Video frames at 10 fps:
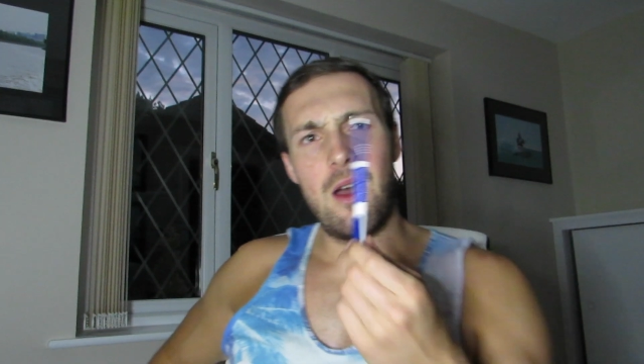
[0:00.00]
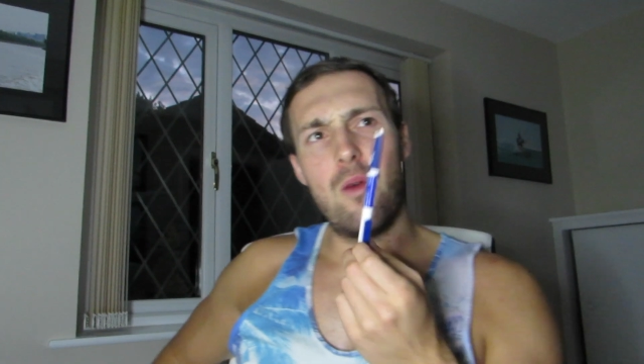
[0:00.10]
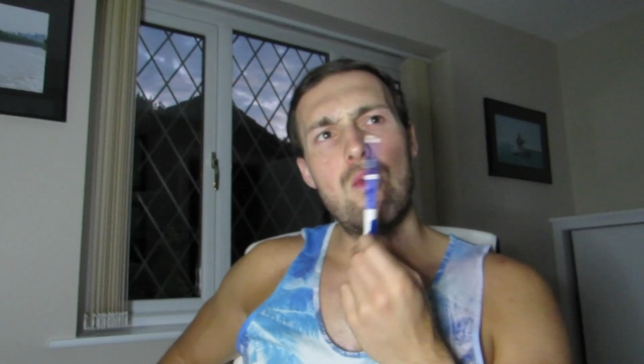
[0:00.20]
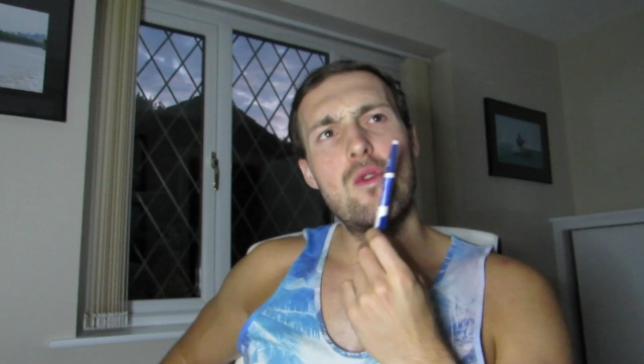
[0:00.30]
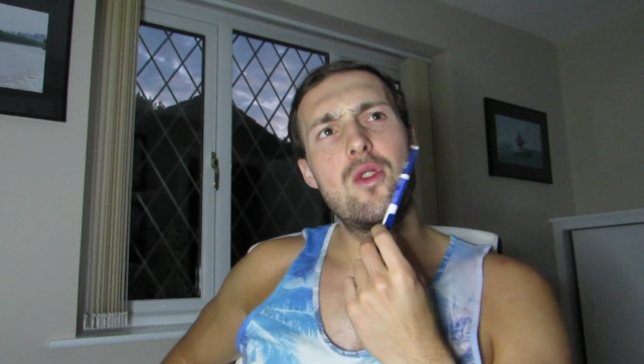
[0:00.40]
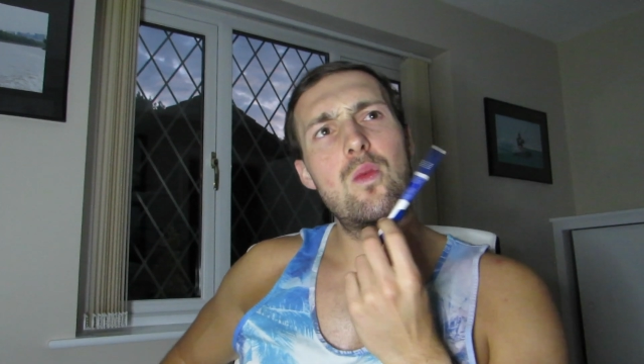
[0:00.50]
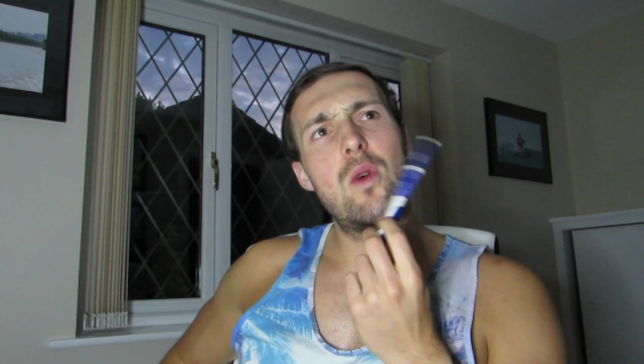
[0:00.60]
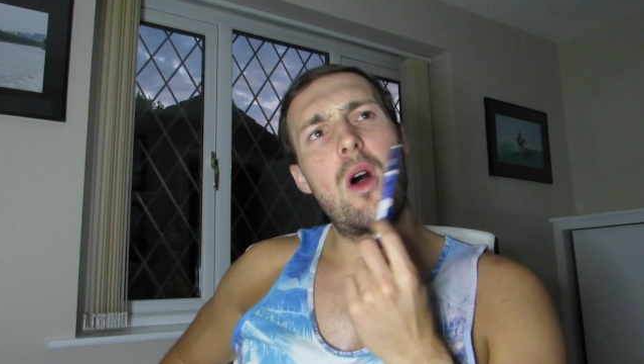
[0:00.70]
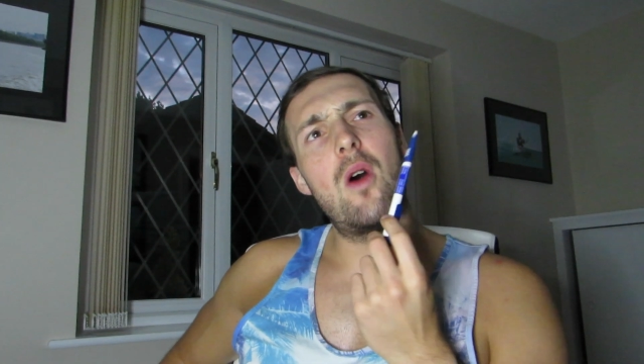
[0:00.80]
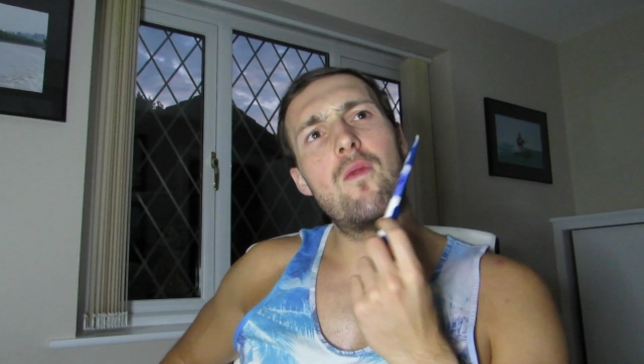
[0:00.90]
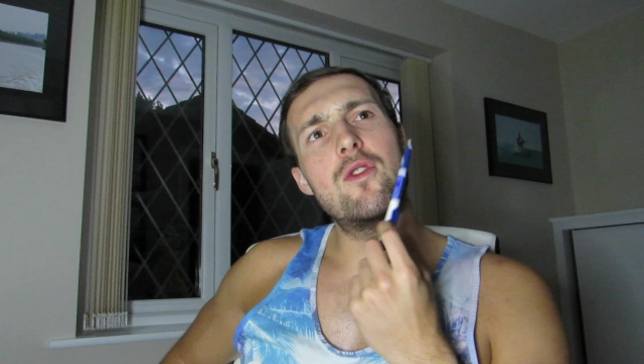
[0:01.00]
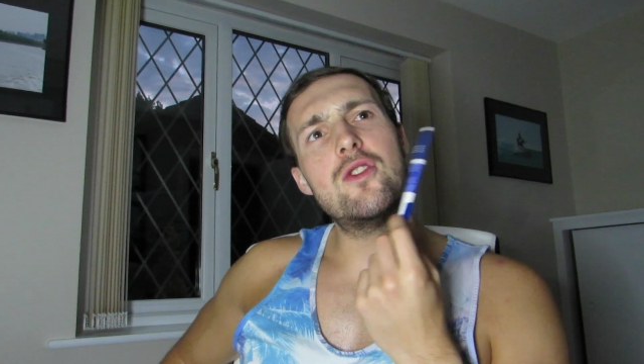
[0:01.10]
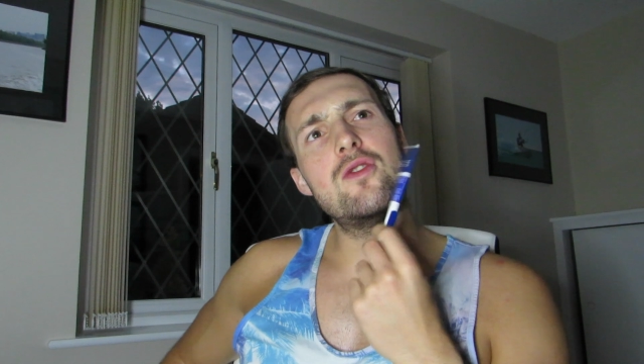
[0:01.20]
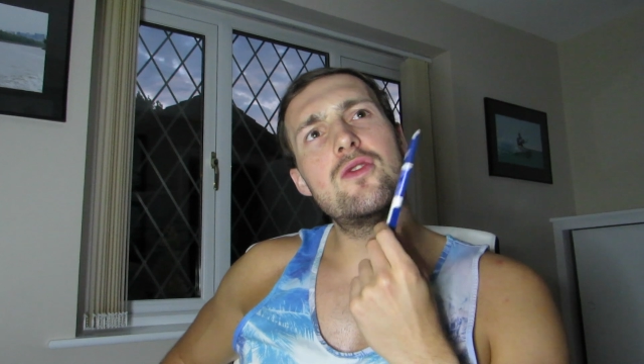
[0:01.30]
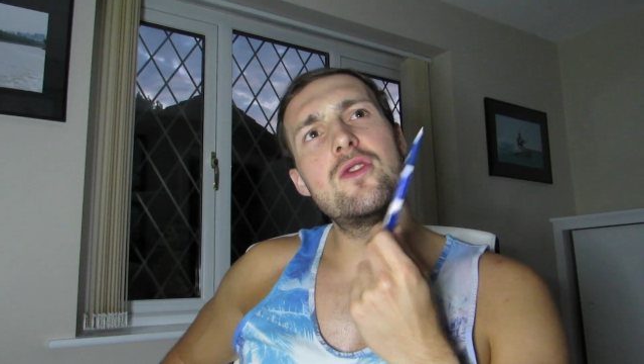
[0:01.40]
I wonder what
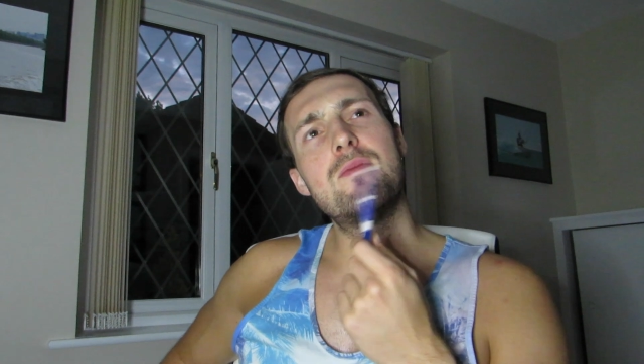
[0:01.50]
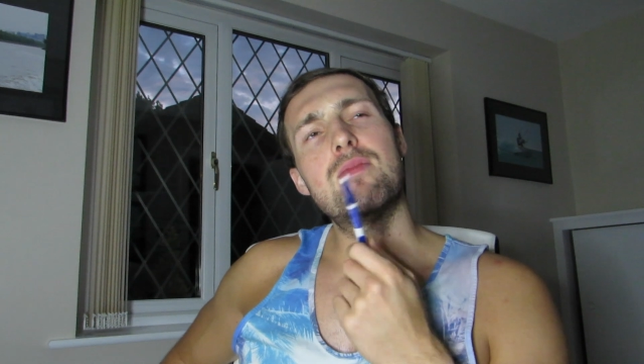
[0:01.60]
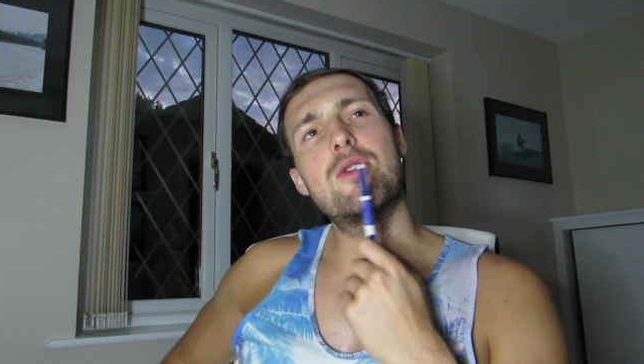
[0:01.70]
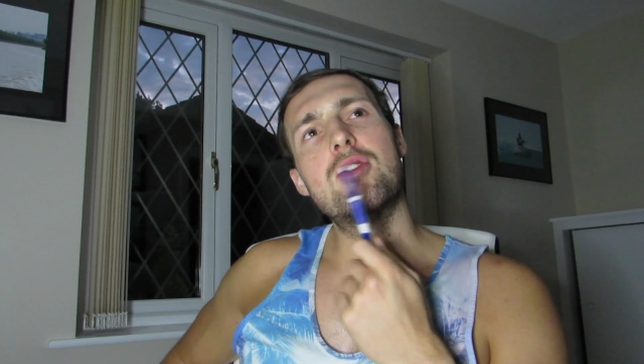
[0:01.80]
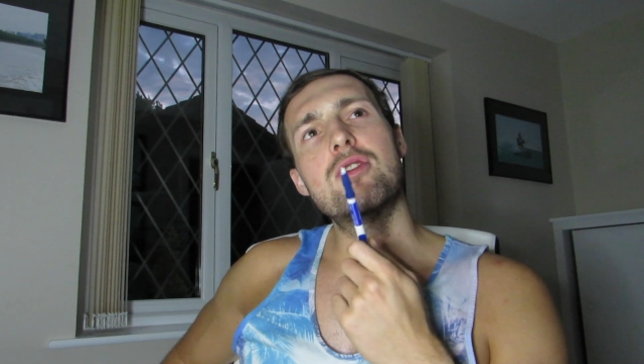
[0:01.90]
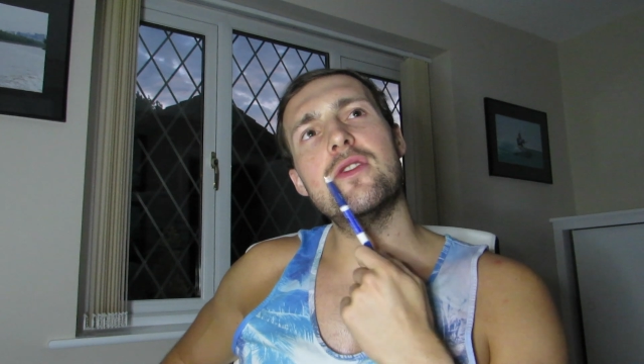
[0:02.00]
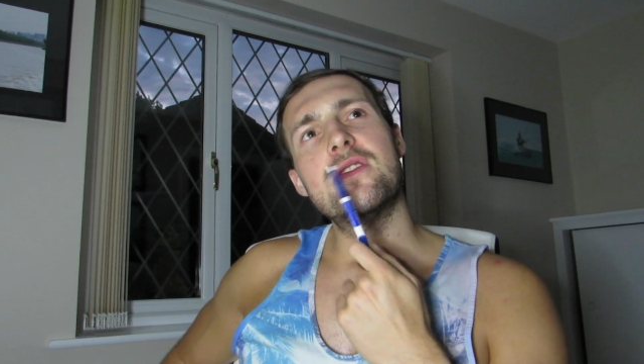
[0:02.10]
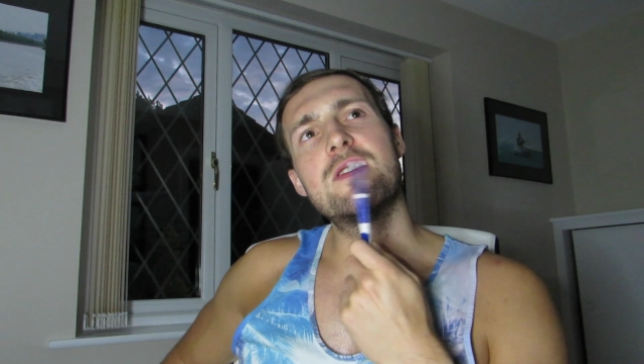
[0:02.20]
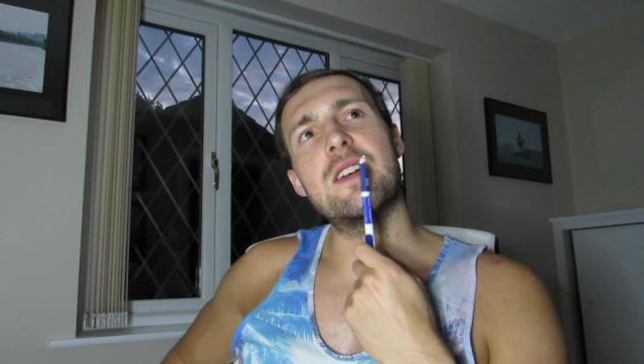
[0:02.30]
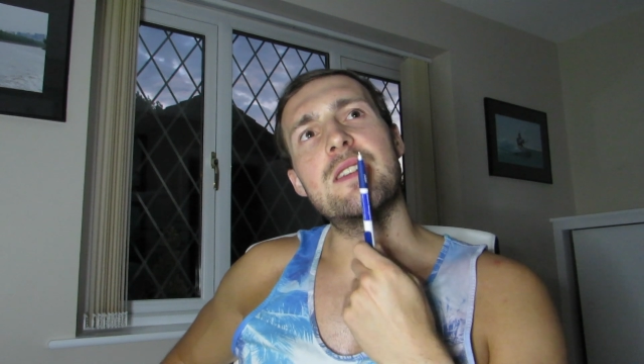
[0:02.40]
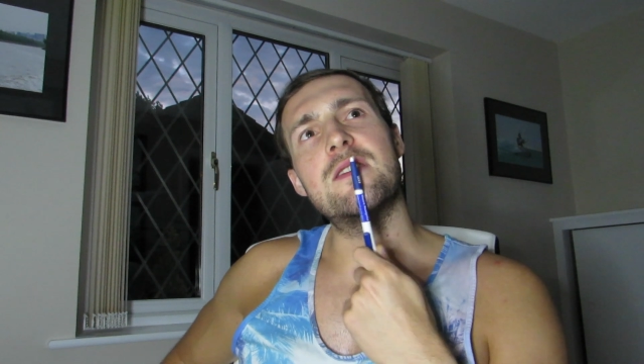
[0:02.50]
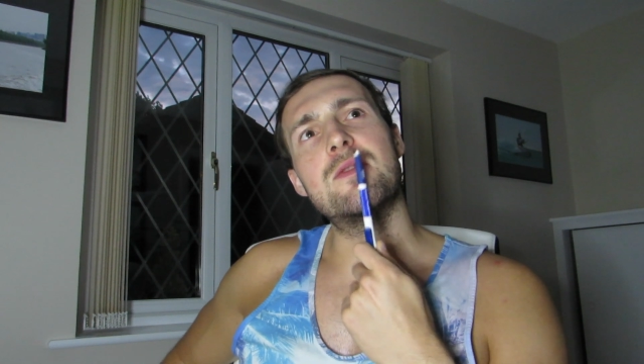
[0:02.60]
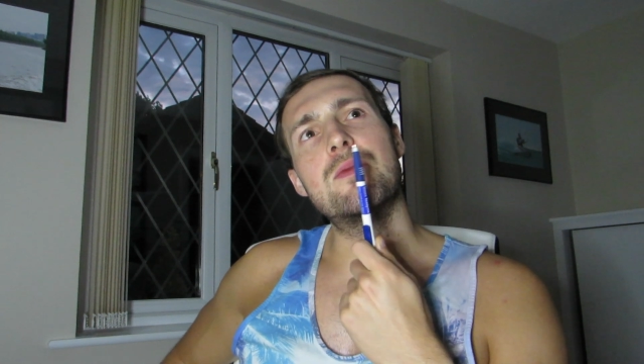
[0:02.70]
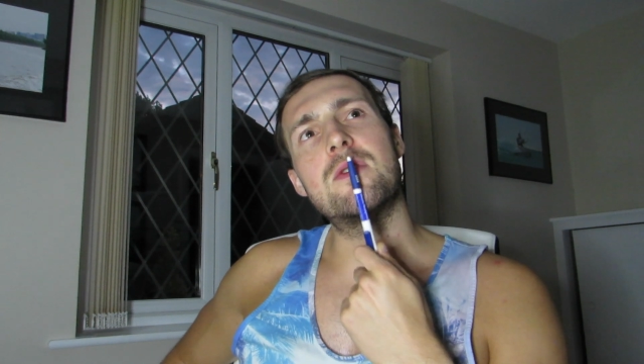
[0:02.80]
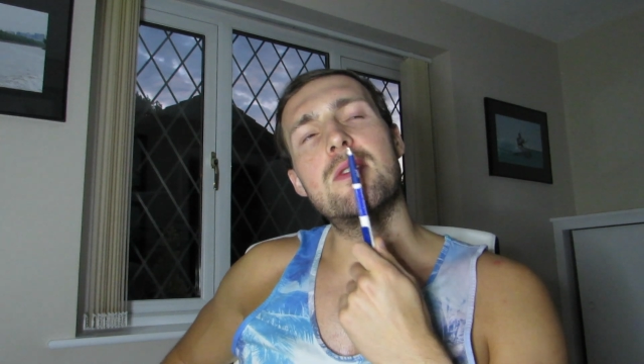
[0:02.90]
reducing portion
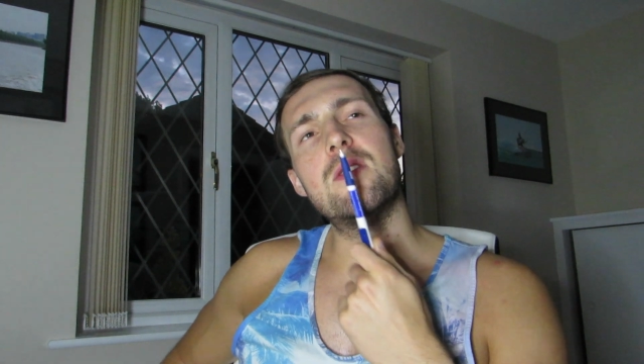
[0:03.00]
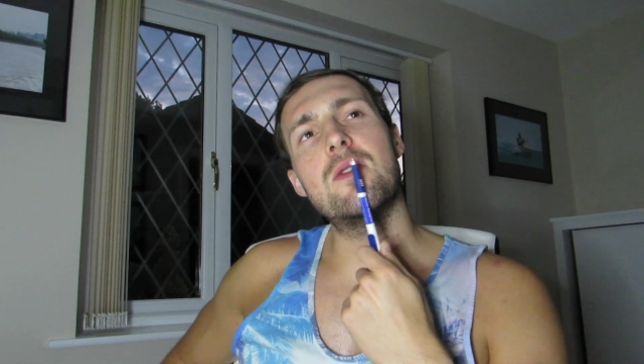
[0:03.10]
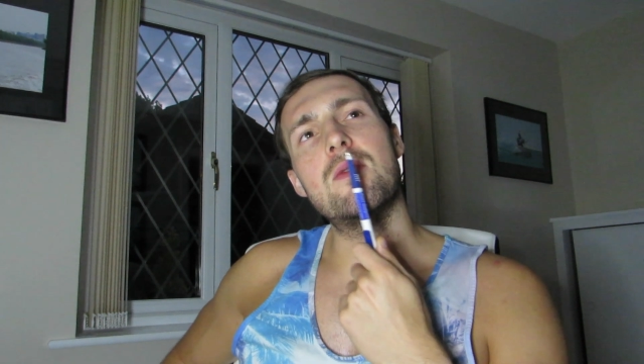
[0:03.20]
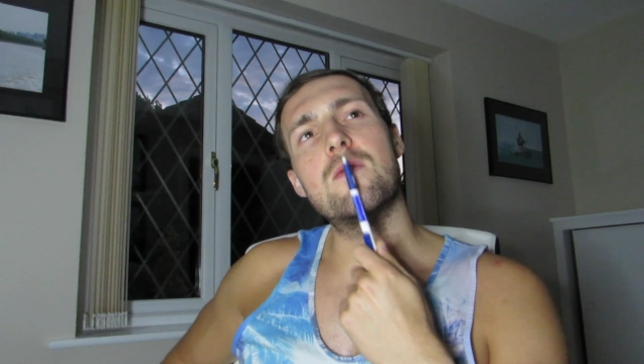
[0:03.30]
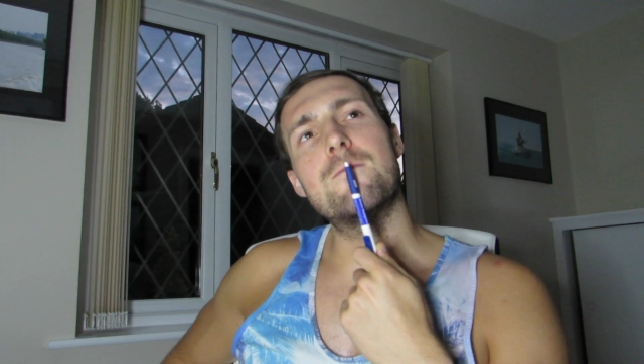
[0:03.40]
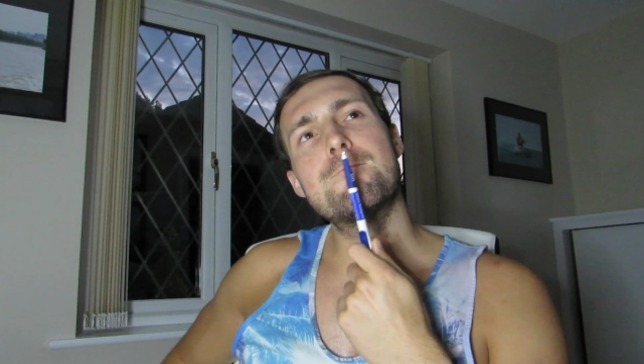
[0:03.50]
sizes would do.